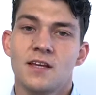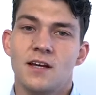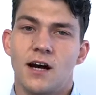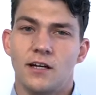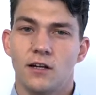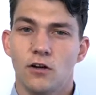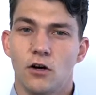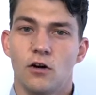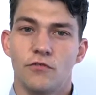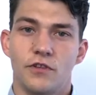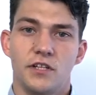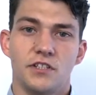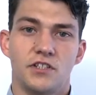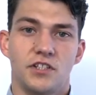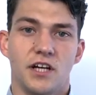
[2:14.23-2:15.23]
And a lot of
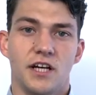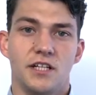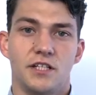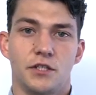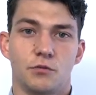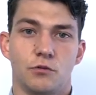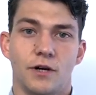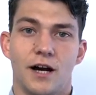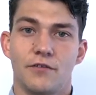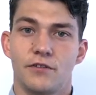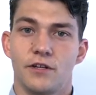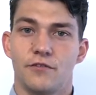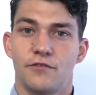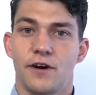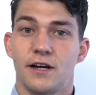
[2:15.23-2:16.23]
these changes will have
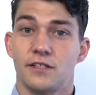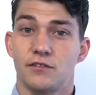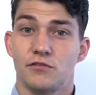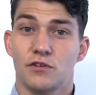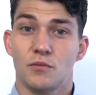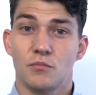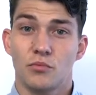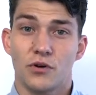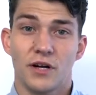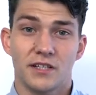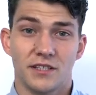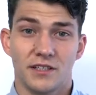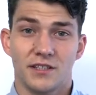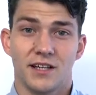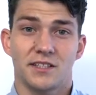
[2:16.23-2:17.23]
the effect of
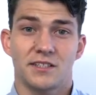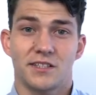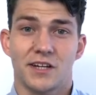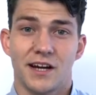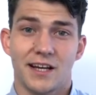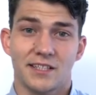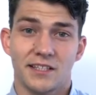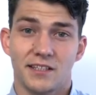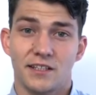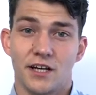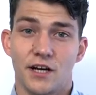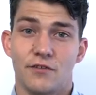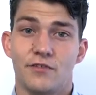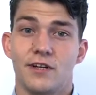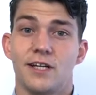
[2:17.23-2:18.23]
compressing that sciatic
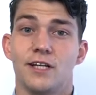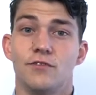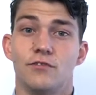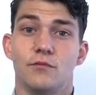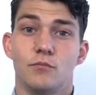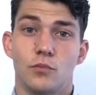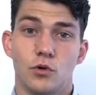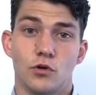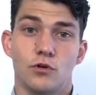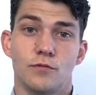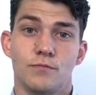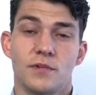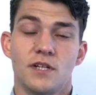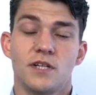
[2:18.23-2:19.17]
nerve even more.